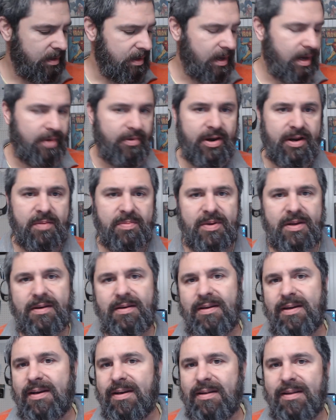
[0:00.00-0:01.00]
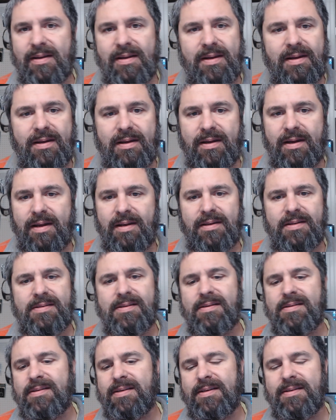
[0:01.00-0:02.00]
I recommend getting like at least a
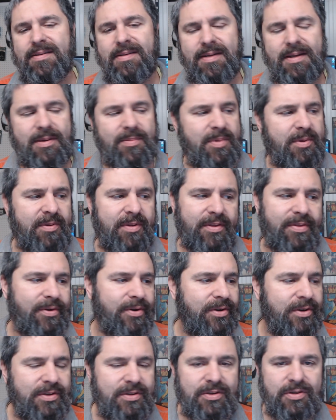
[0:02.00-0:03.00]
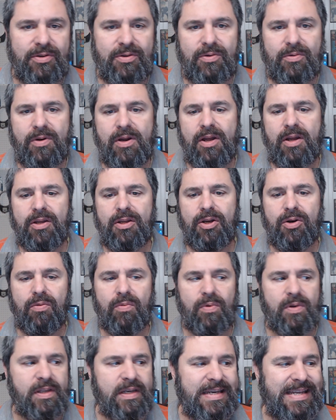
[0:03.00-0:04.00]
16, maybe a 32. You don't
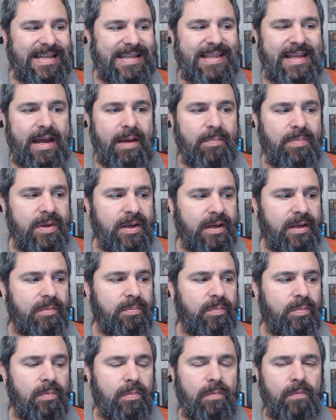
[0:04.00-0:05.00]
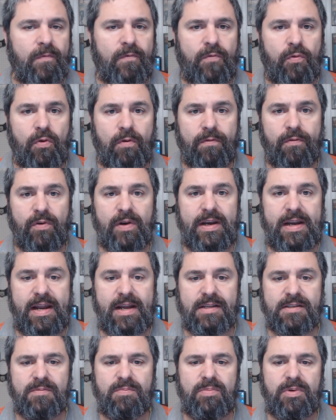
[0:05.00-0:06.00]
really need that big for
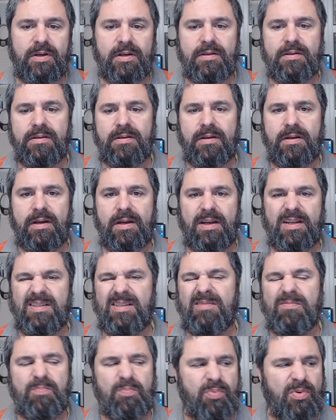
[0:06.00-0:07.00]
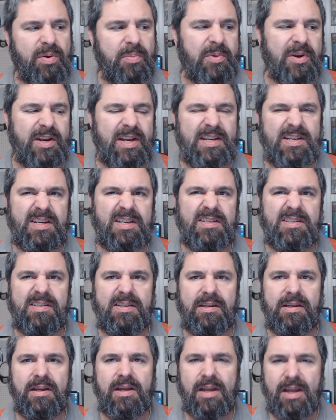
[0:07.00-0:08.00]
FreeNAS, but it's pretty much
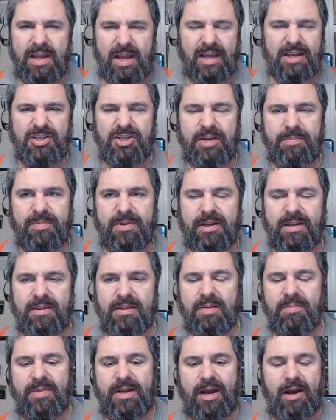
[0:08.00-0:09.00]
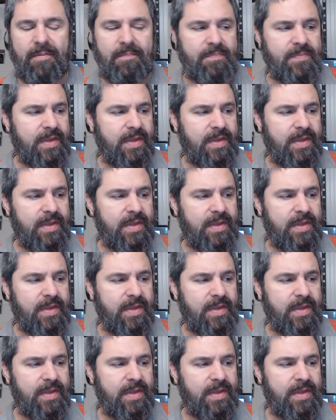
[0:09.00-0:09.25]
easy and cheap to get them now.